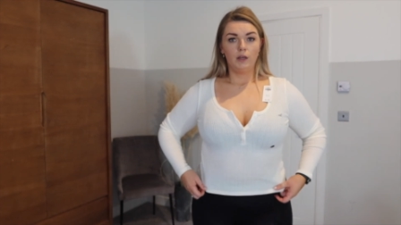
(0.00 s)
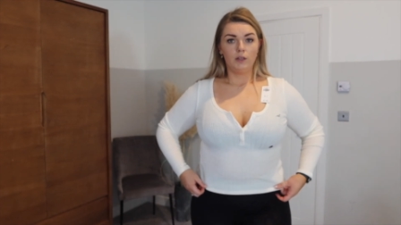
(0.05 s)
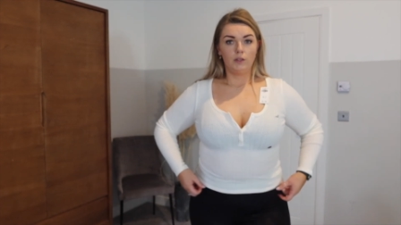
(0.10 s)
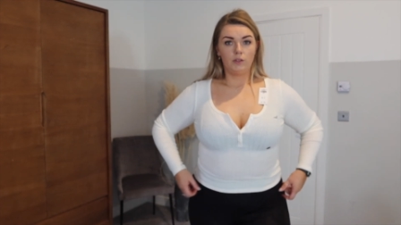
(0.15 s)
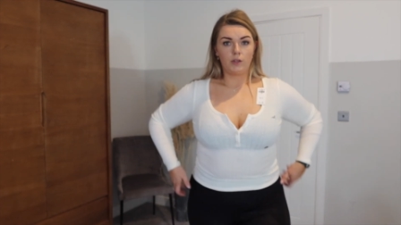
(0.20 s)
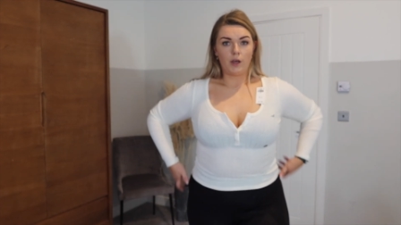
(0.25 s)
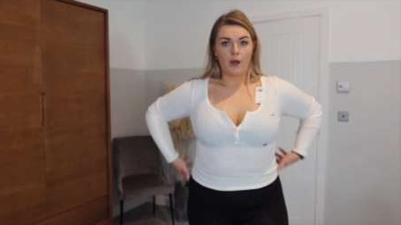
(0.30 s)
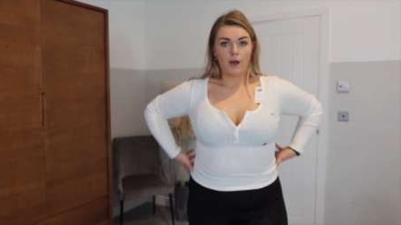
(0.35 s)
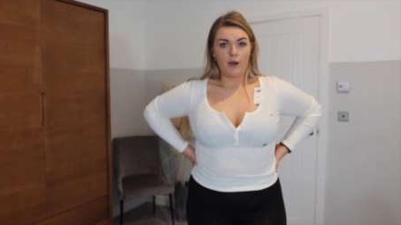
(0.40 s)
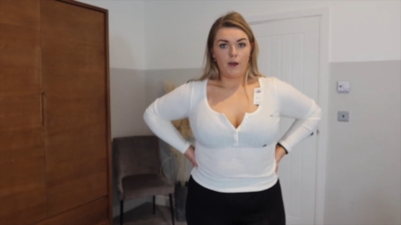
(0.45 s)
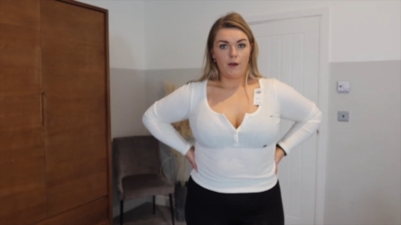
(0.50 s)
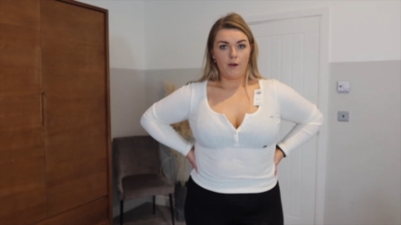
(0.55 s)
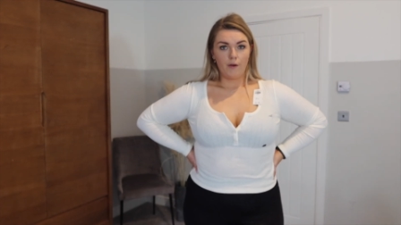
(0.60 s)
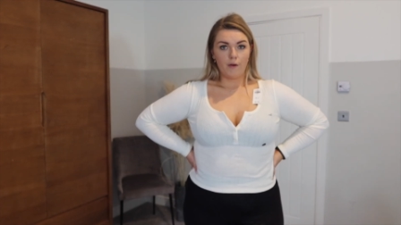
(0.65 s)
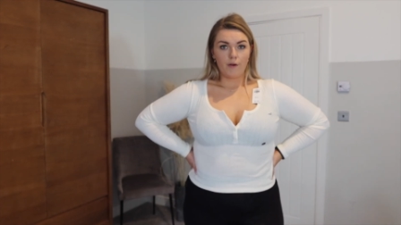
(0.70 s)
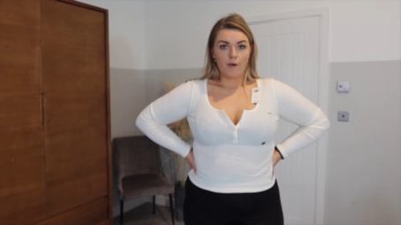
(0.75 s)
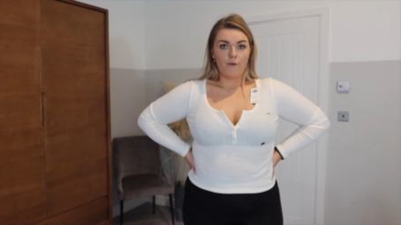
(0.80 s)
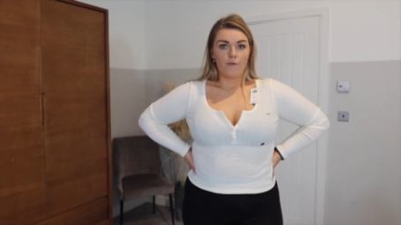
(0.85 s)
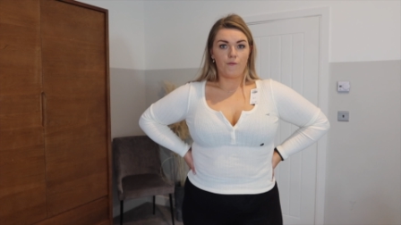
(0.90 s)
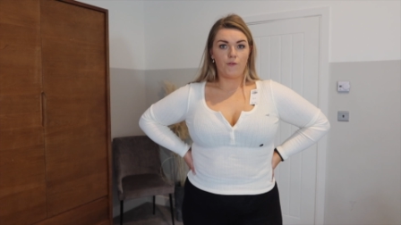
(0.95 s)
so a
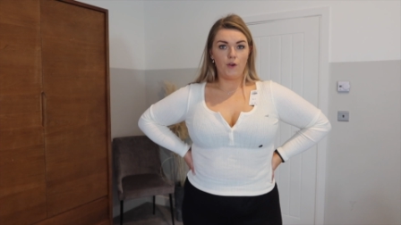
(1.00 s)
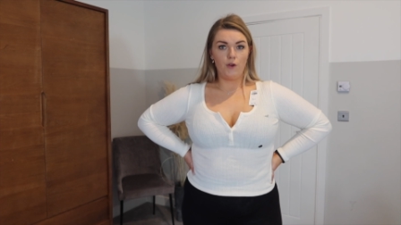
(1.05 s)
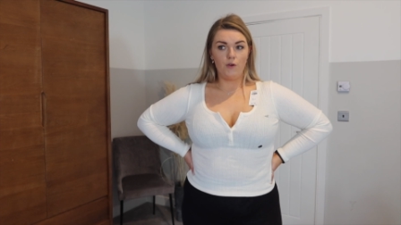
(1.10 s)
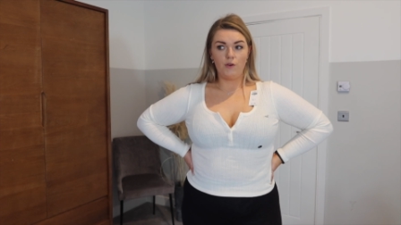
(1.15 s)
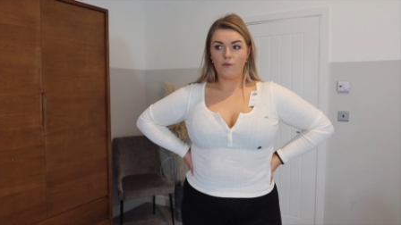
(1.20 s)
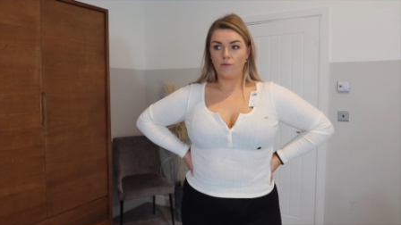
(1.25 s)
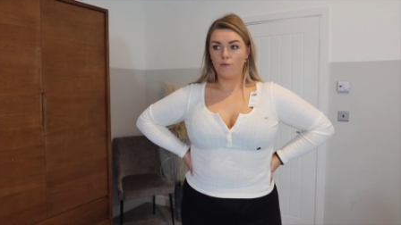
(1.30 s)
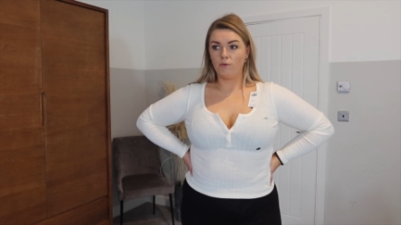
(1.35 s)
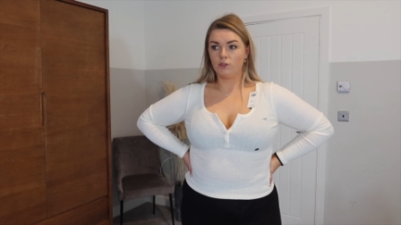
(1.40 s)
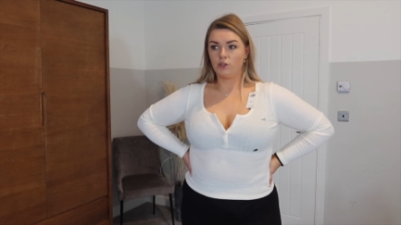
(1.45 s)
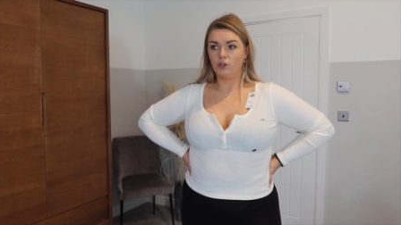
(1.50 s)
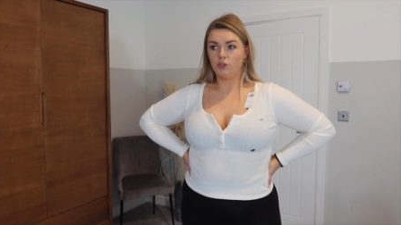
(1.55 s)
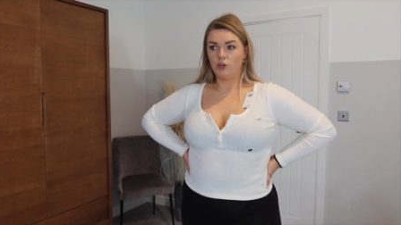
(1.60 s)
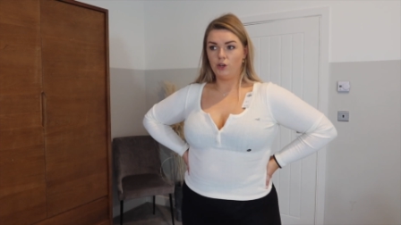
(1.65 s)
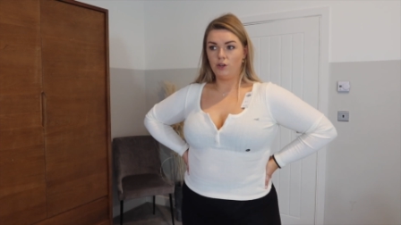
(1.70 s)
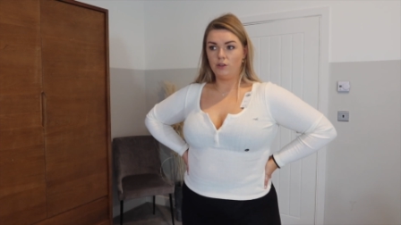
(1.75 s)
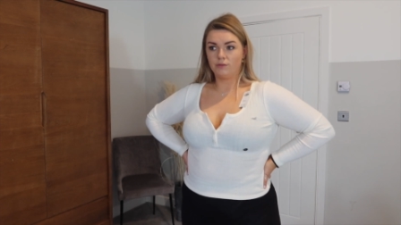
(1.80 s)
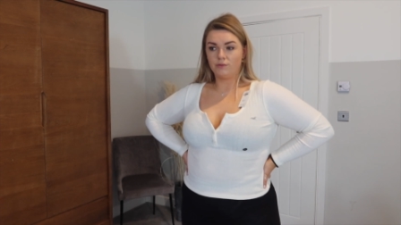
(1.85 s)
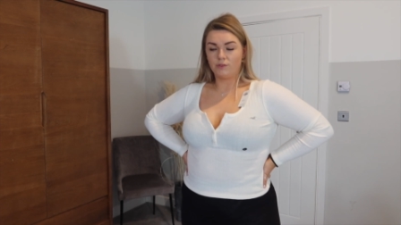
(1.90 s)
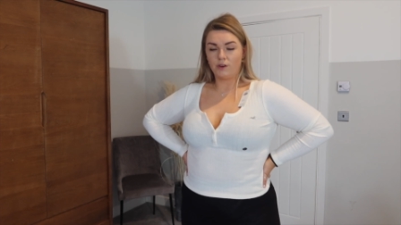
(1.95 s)
few different ones to
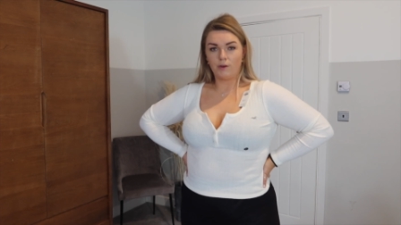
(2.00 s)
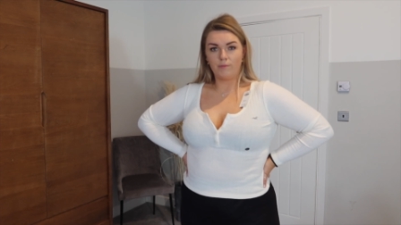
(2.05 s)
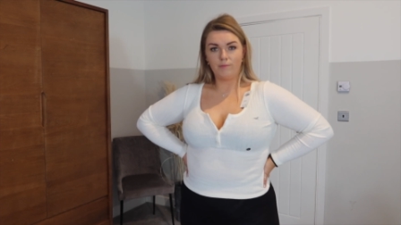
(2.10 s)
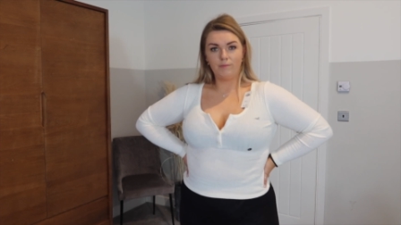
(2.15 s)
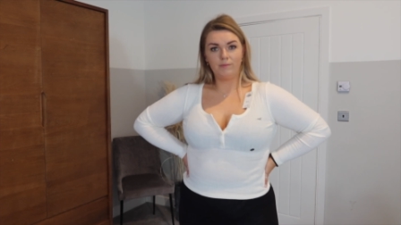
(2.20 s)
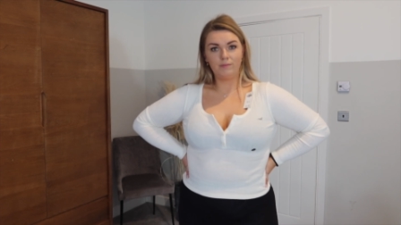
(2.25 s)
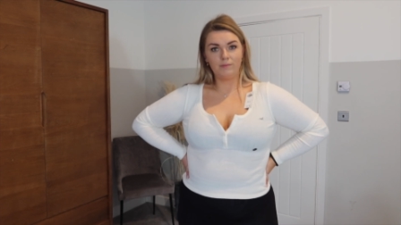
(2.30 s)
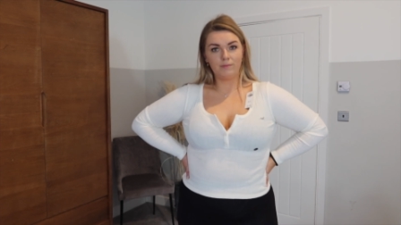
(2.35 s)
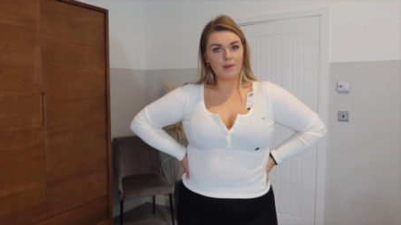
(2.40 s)
choose from.